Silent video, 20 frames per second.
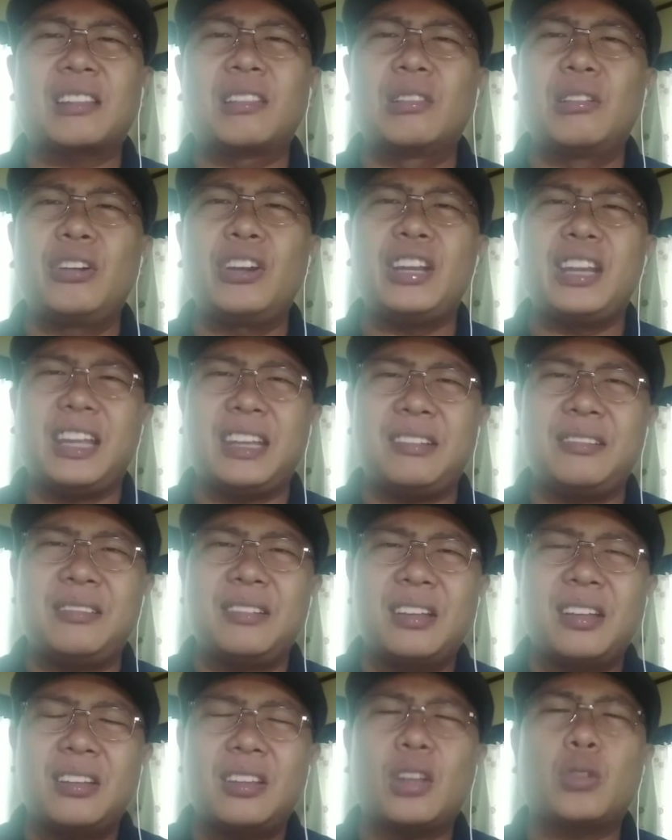learning
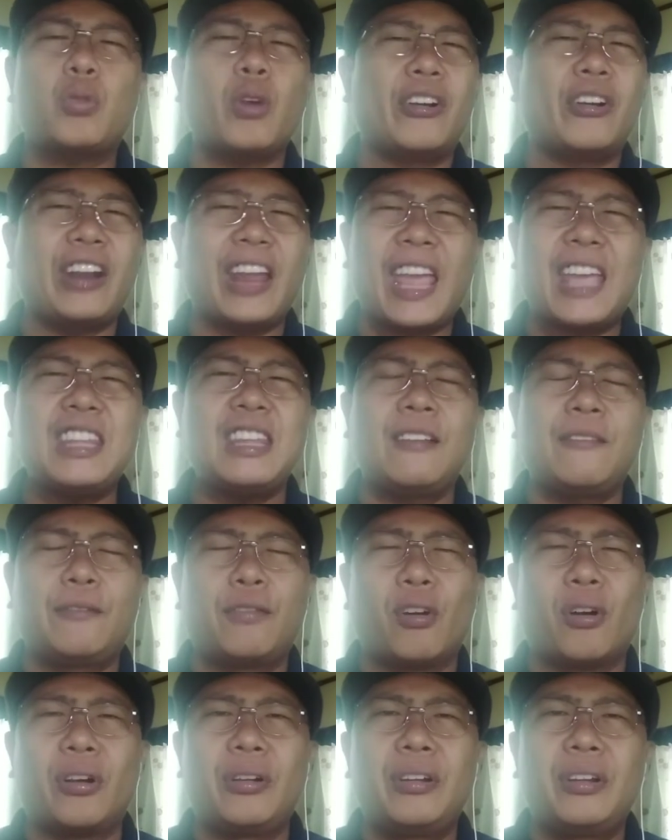that we are aiming
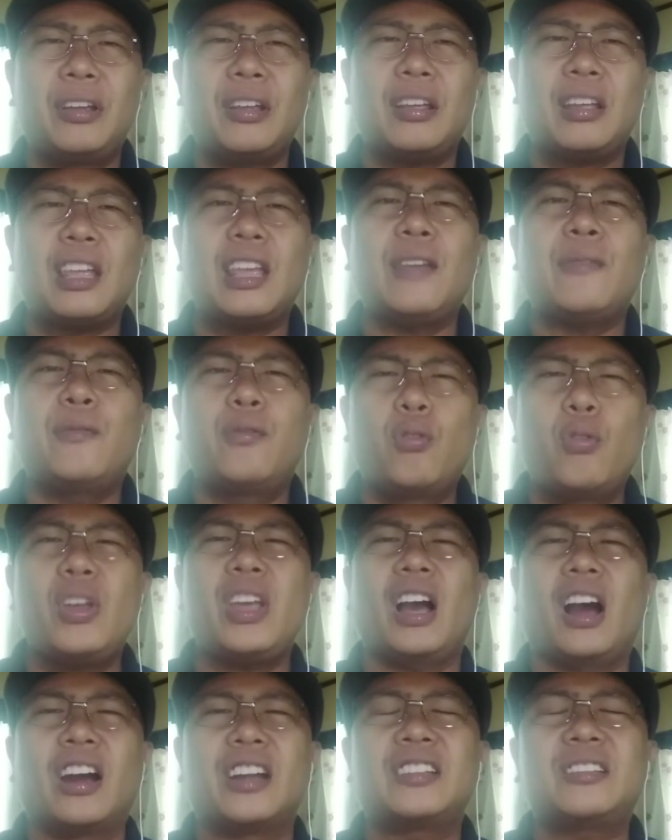for if
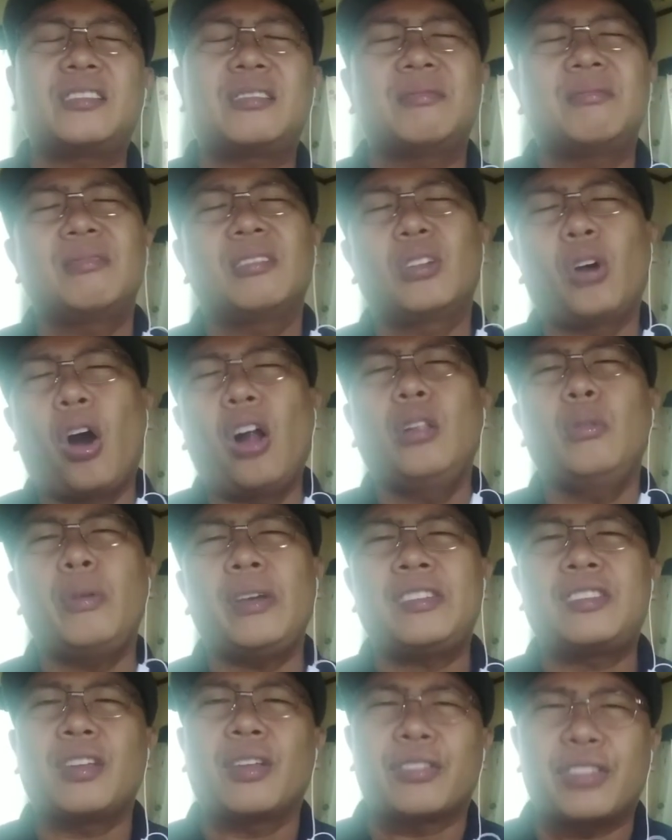we are
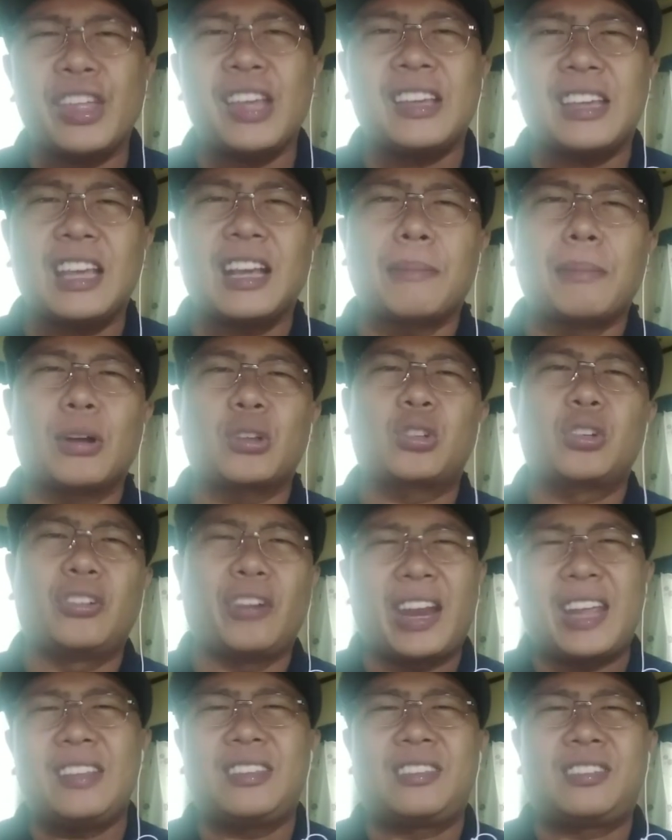always thinking about
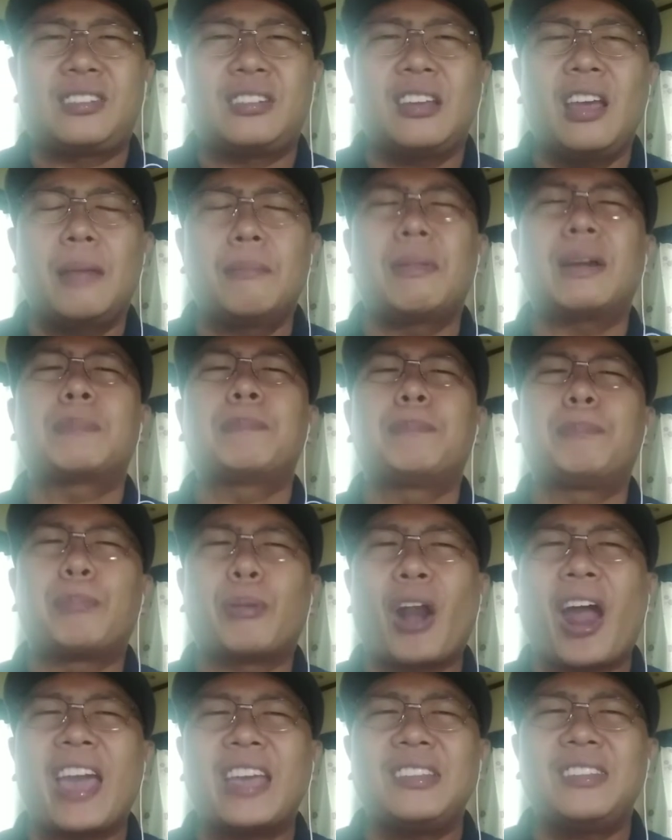grades, but
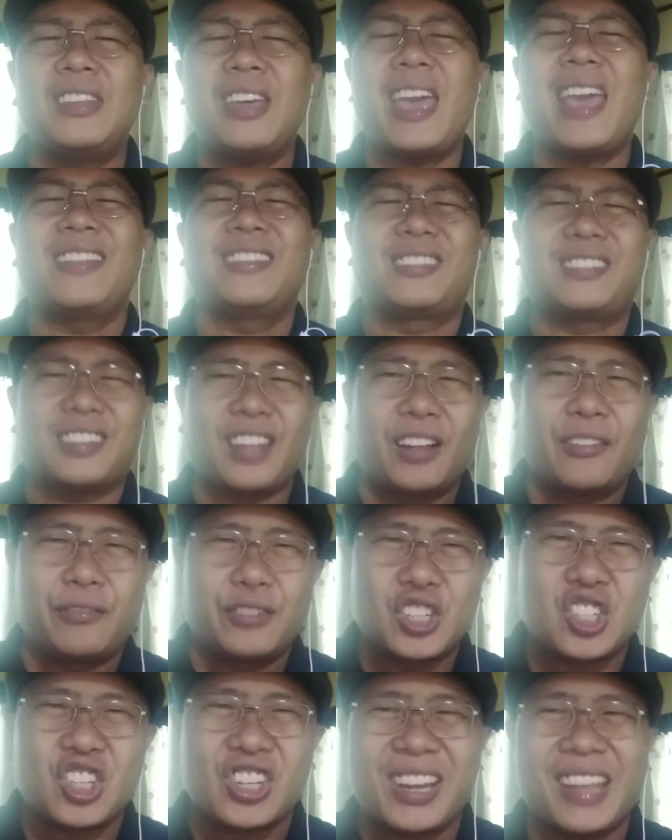pride and
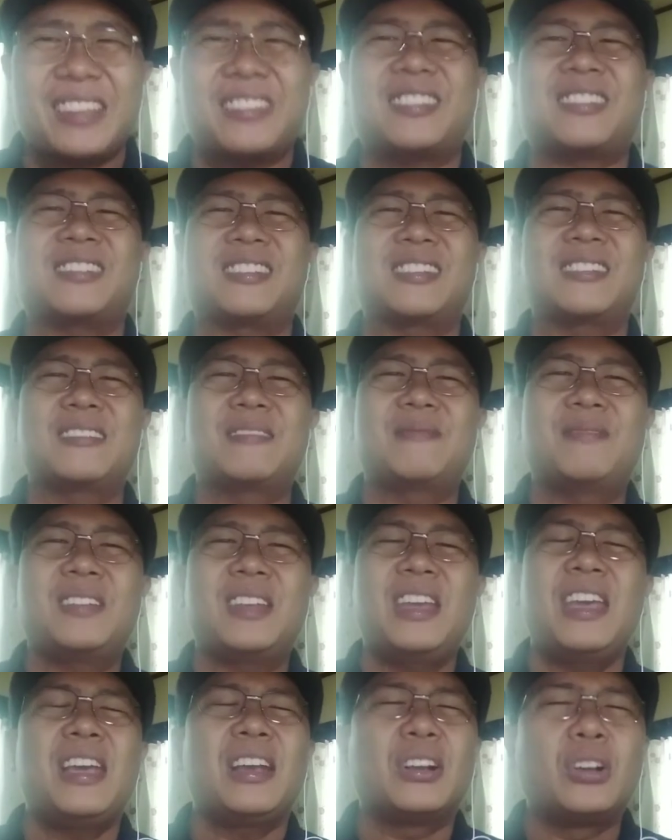selfishness.
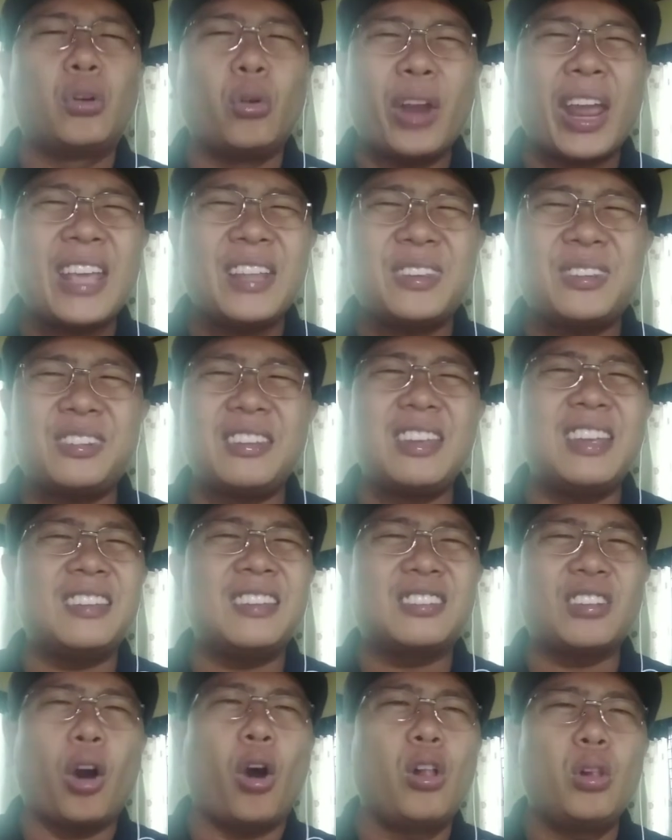Grades
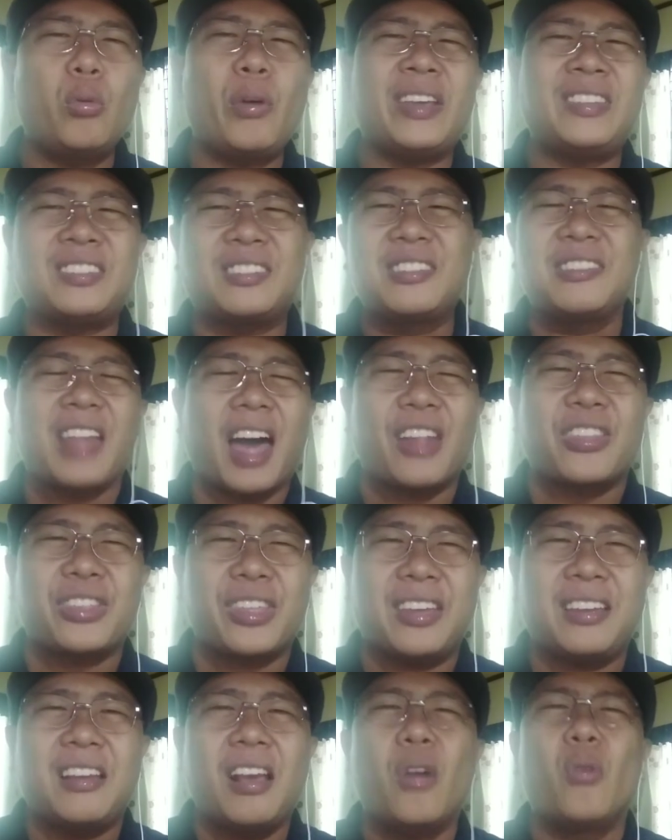is always
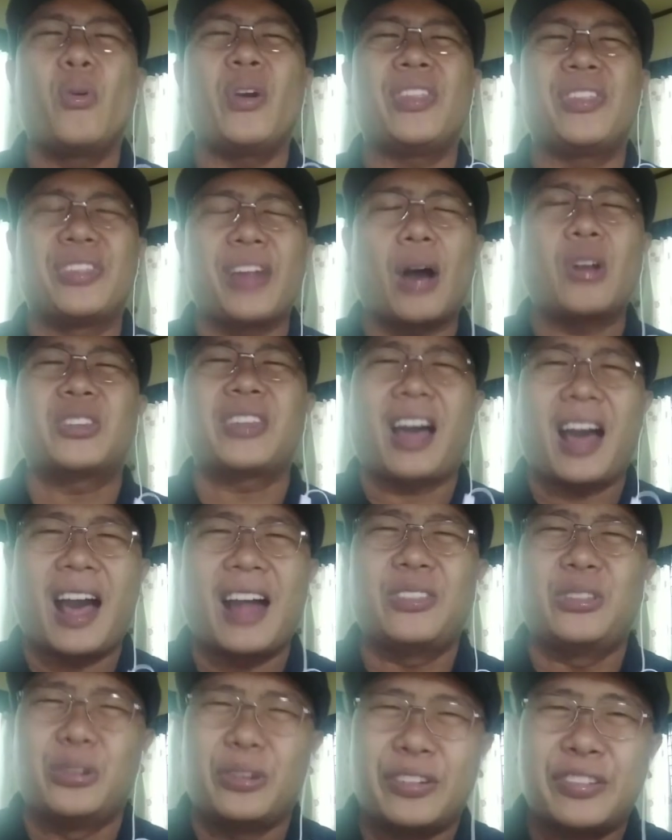nothing without
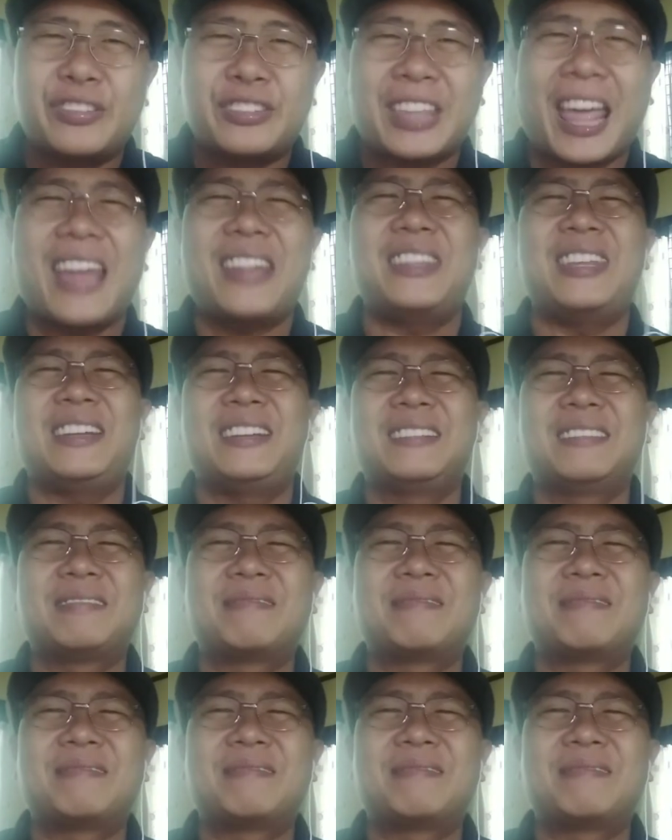understanding.